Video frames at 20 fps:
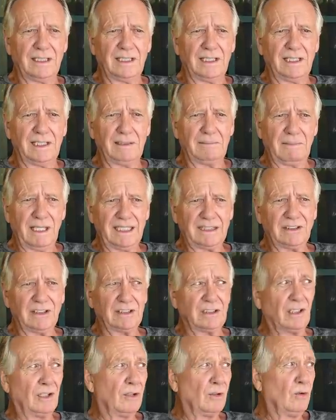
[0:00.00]
In
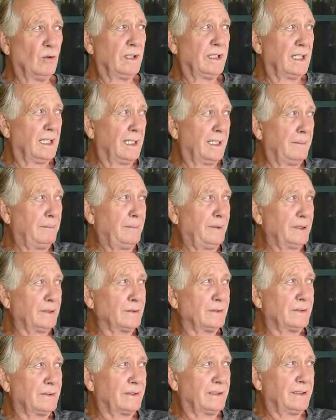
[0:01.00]
Mexico, when I
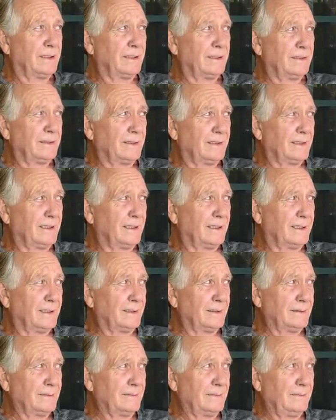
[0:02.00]
built
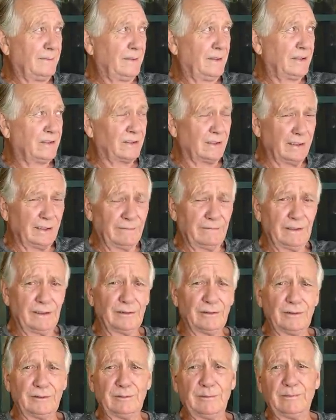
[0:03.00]
this living
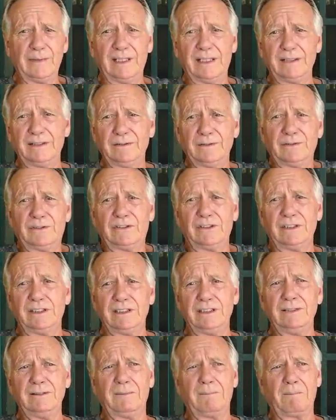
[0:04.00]
room that you
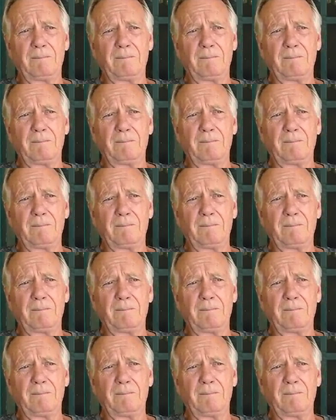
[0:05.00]
see